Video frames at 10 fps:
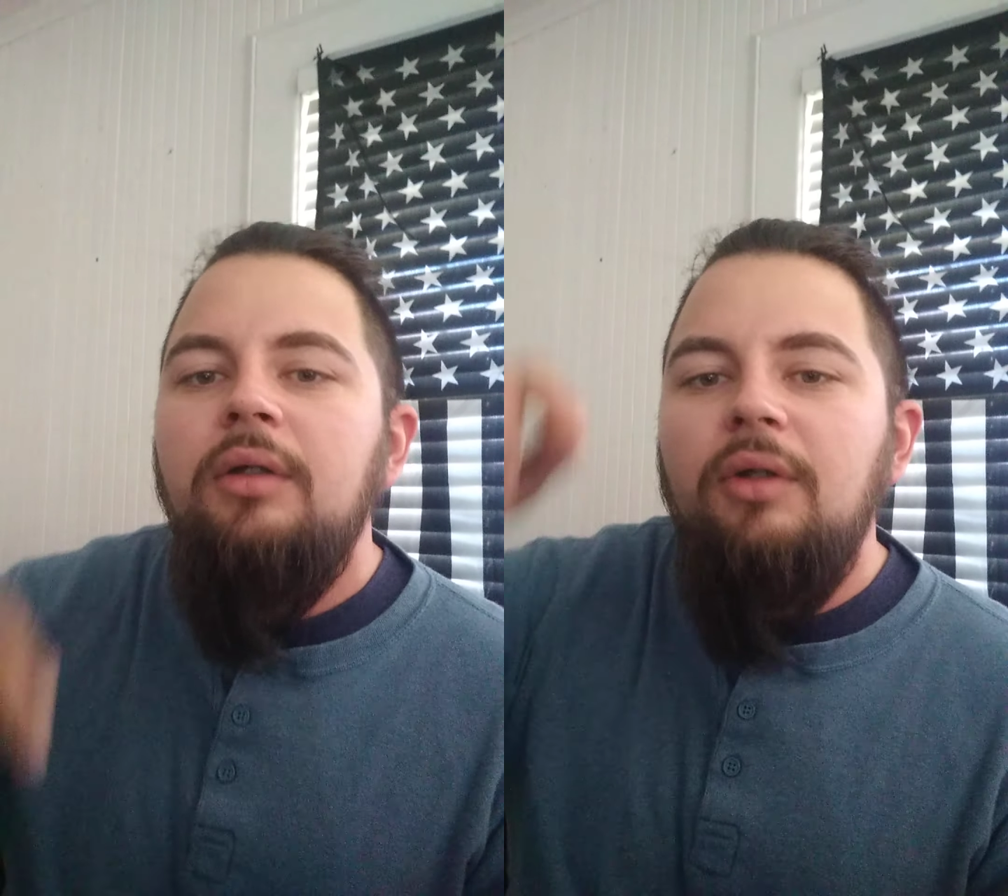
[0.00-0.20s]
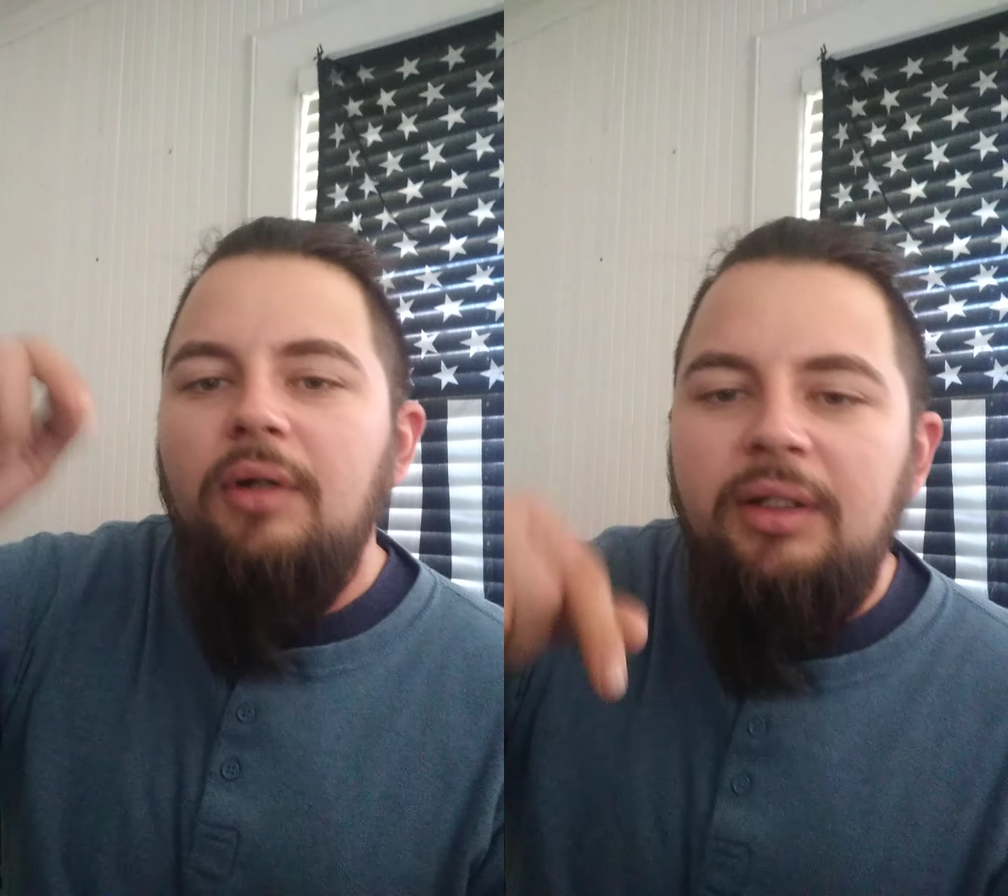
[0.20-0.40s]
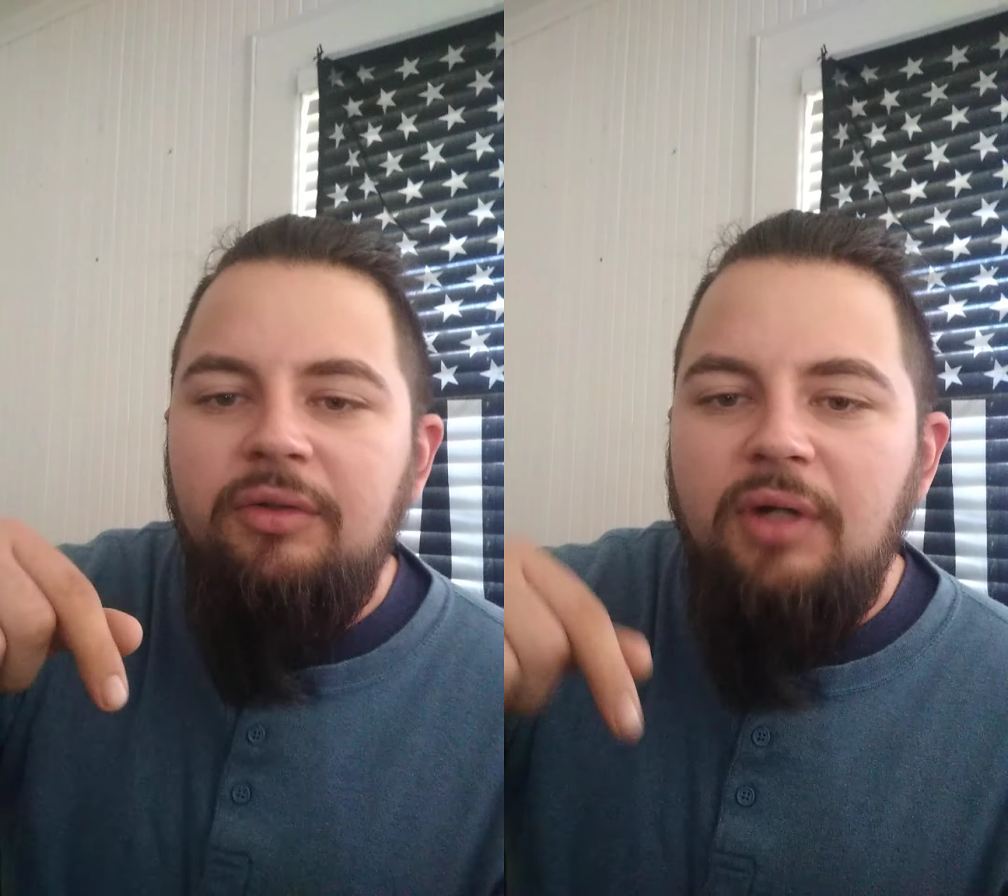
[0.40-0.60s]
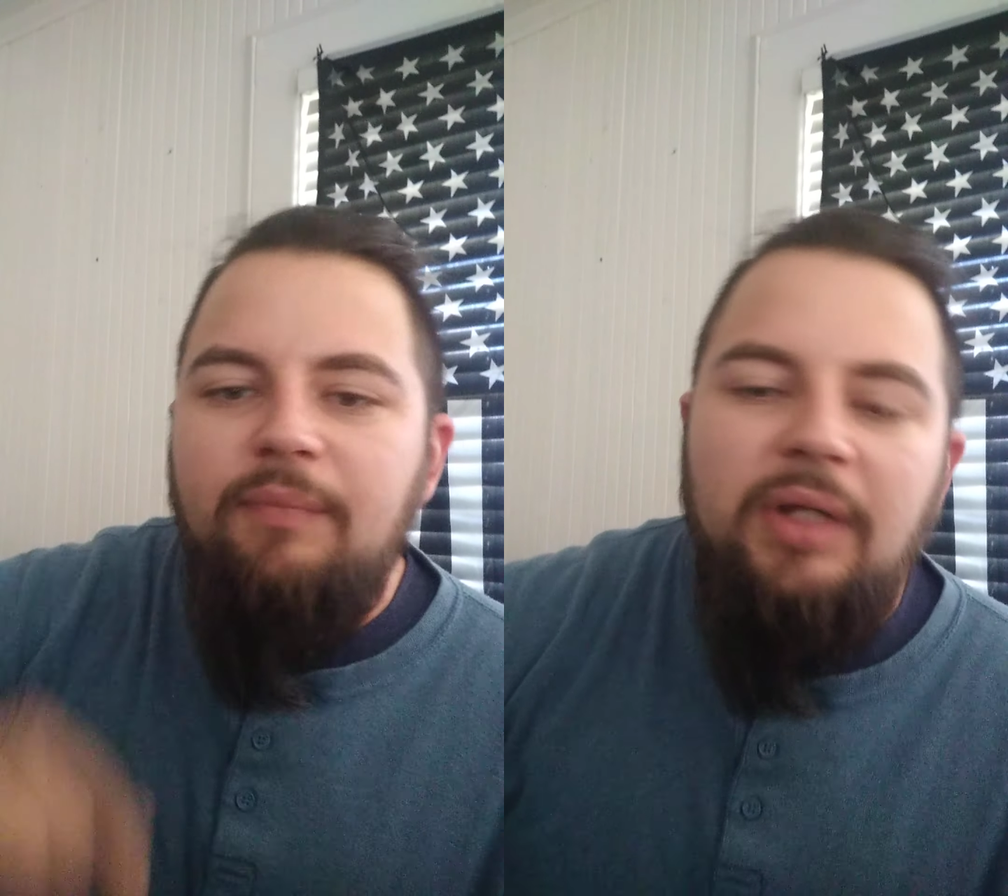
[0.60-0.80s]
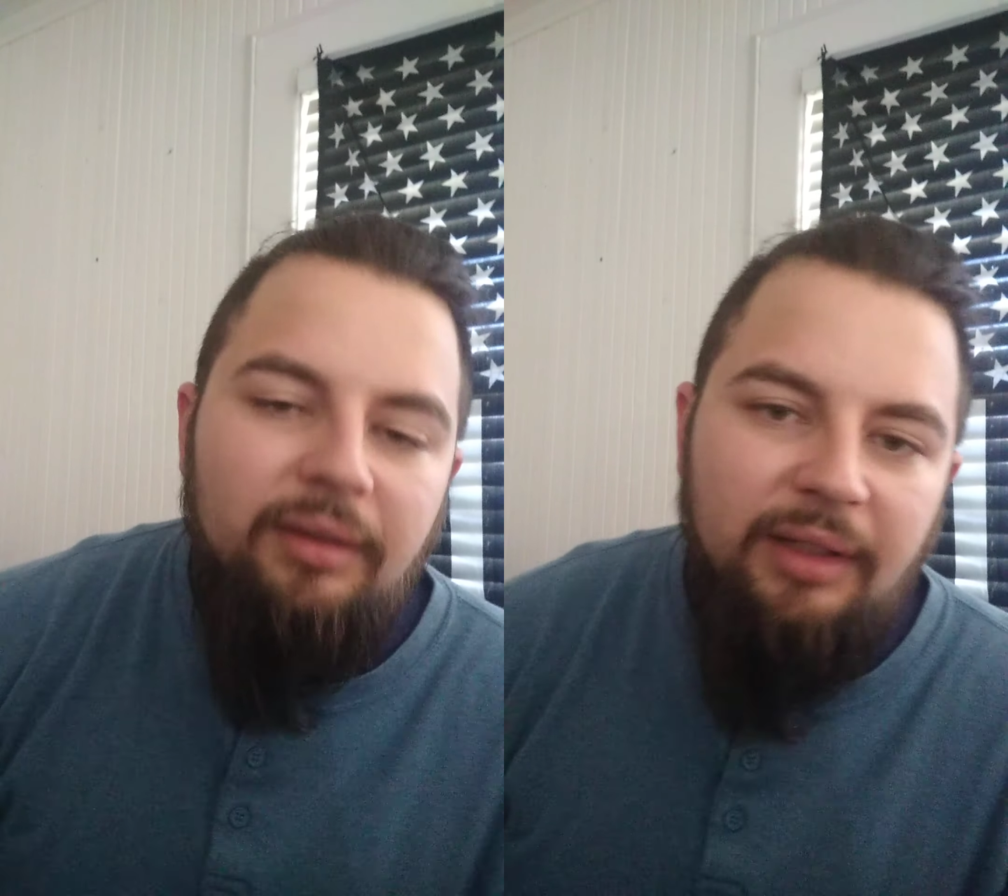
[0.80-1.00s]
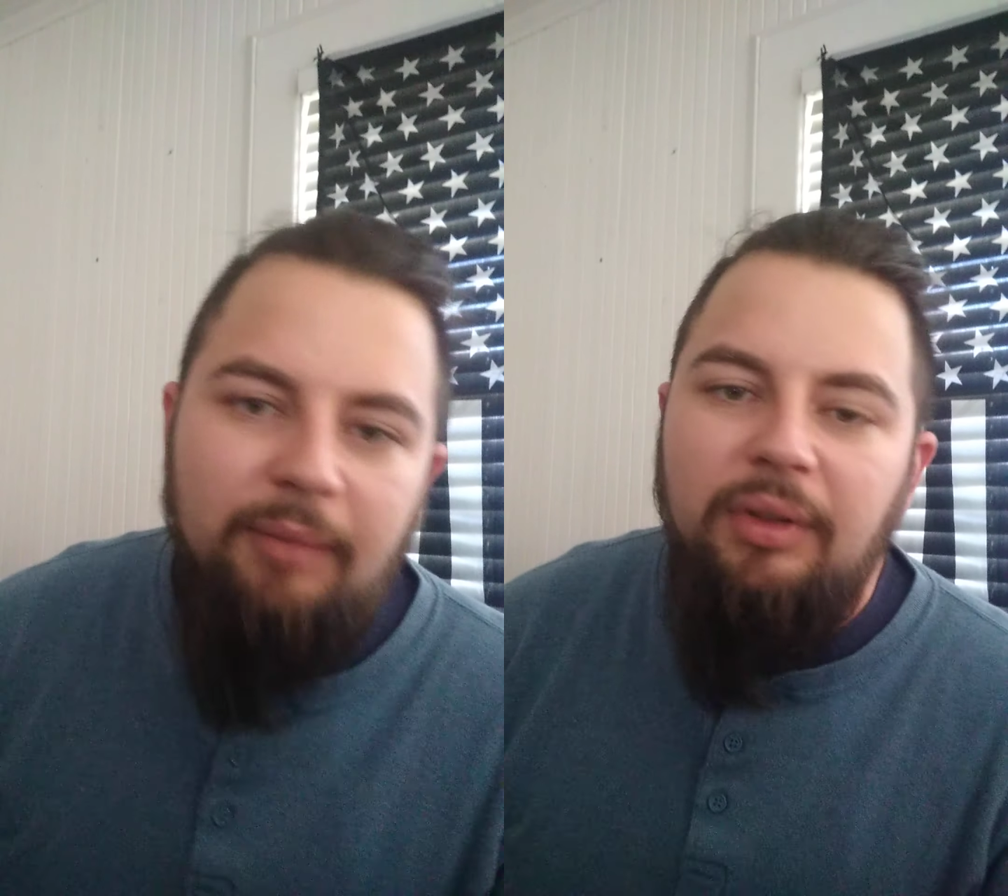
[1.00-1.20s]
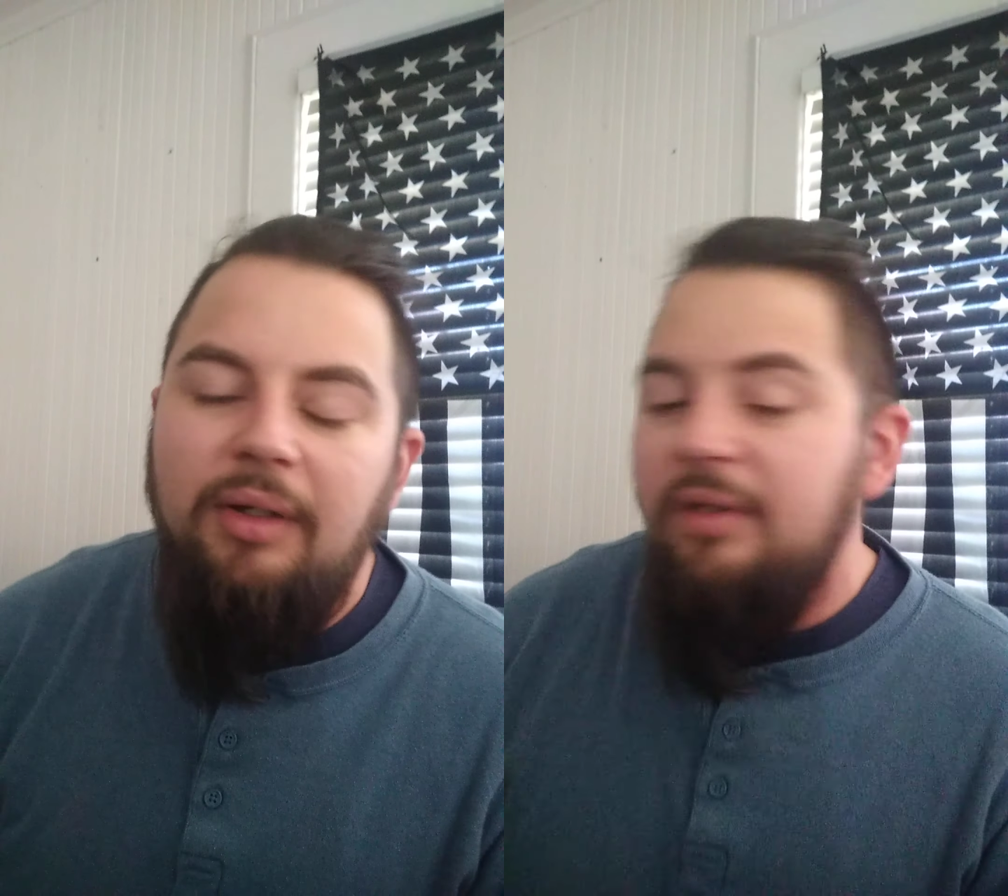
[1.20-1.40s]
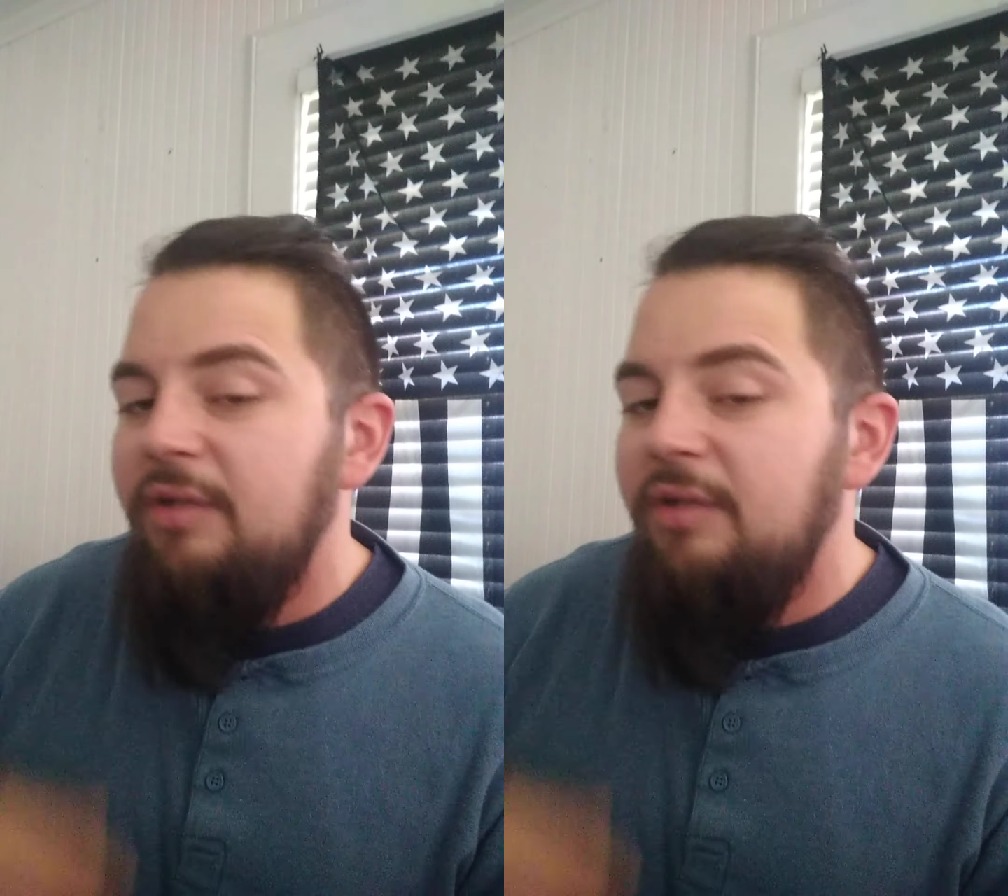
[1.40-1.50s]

go ahead and drop that in the link below.